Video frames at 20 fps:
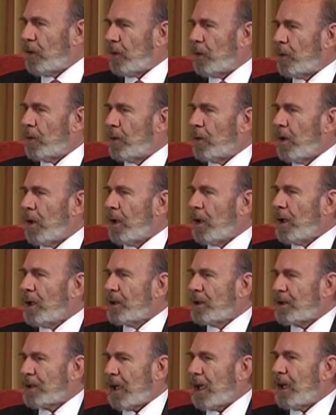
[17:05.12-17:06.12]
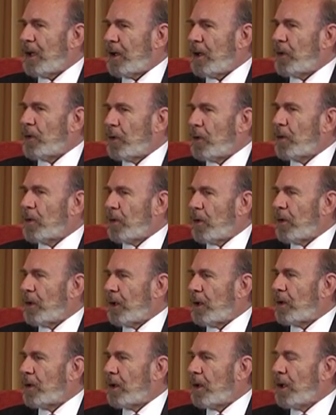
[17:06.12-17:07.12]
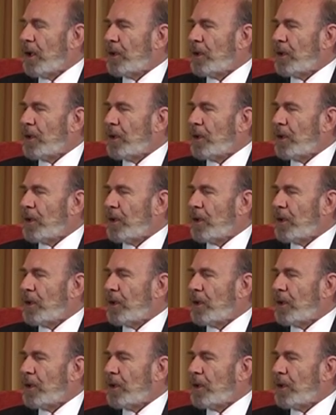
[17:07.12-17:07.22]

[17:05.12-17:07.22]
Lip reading: you say that you're going to